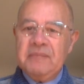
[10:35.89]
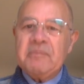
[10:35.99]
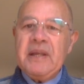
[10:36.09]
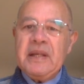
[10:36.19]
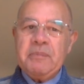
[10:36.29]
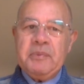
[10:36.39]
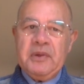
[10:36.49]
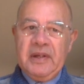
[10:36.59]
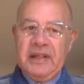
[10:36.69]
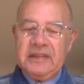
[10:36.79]

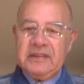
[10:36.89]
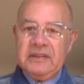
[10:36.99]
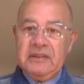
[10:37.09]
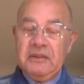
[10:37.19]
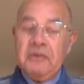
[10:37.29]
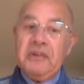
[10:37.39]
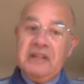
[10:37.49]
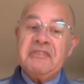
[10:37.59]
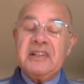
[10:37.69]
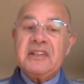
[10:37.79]
manipulate, or
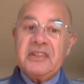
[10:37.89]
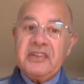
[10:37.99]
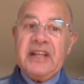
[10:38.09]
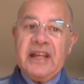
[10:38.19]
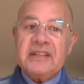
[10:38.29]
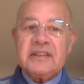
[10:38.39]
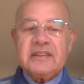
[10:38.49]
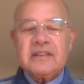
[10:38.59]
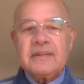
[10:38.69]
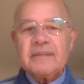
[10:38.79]
even create it.